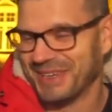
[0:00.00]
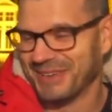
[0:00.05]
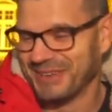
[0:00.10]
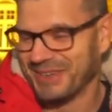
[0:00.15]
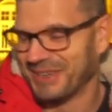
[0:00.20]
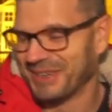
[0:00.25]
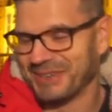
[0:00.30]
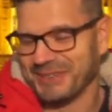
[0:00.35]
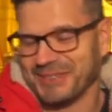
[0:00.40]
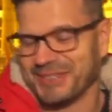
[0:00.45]

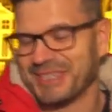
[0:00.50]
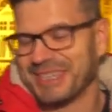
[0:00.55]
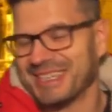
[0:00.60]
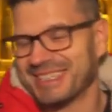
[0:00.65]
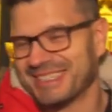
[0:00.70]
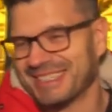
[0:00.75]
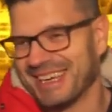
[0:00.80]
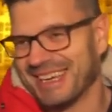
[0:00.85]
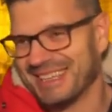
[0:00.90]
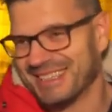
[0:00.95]
We are on
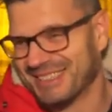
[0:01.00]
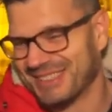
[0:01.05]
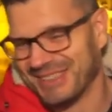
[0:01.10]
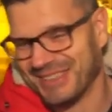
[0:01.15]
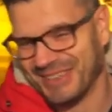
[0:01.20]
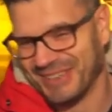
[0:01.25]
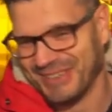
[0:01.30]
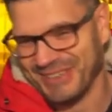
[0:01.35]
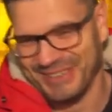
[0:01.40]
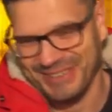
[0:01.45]
his side,
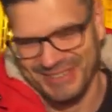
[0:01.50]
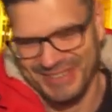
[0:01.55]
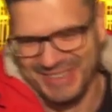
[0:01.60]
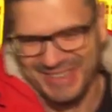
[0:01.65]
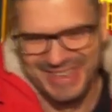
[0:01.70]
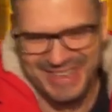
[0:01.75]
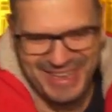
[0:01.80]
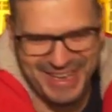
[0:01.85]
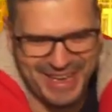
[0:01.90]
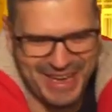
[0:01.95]
so
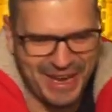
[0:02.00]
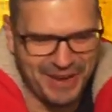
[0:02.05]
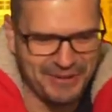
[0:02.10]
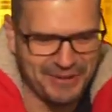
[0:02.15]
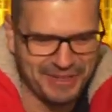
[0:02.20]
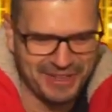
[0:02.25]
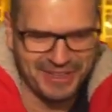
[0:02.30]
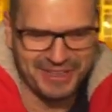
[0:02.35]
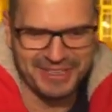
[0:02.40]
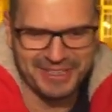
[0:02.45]

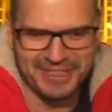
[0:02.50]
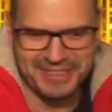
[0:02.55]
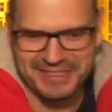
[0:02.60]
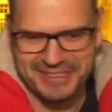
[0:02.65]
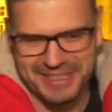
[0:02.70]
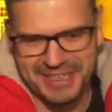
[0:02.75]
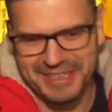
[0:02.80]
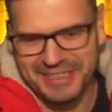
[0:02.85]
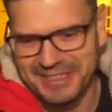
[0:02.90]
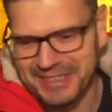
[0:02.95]
everything he
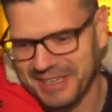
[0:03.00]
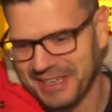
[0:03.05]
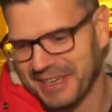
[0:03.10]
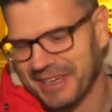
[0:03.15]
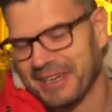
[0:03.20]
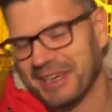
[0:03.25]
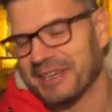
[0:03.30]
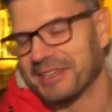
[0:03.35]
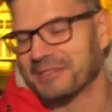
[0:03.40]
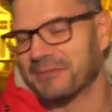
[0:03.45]
said,
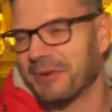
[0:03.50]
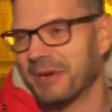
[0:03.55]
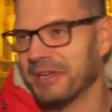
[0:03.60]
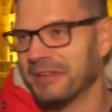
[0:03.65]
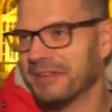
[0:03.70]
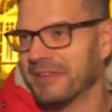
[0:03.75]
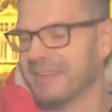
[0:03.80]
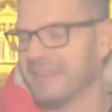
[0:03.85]
he is right.